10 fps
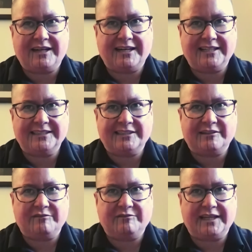kinds
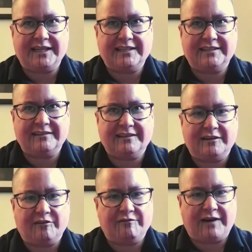of like you
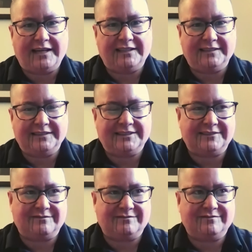know, violence
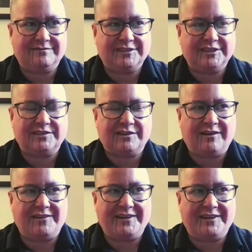and just
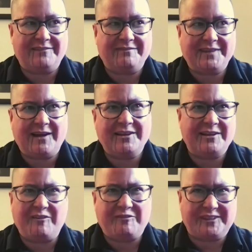all the all the
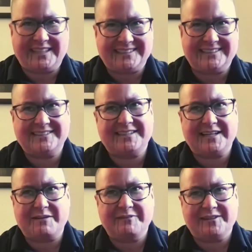awful things
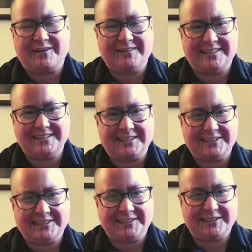that come with
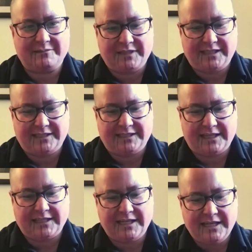colonization and being
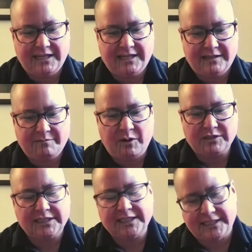like
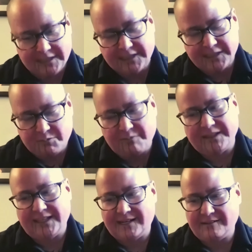mostly indigenous
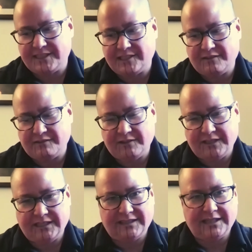women that I was
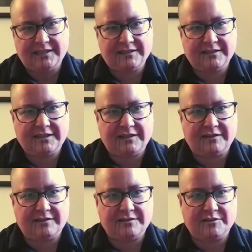interviewing, like
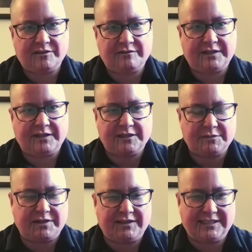their sort of their
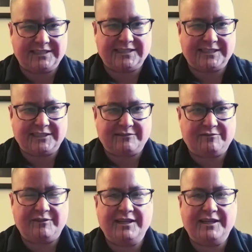experiences of